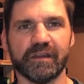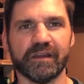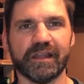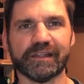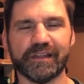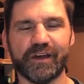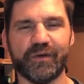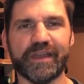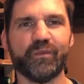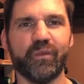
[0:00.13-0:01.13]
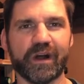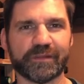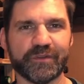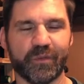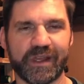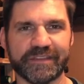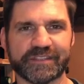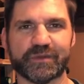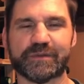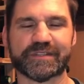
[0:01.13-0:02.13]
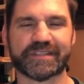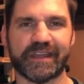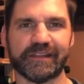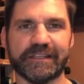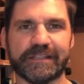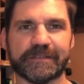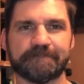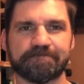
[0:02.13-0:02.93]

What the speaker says: Hello and welcome to Wine This Week with Scott Leek.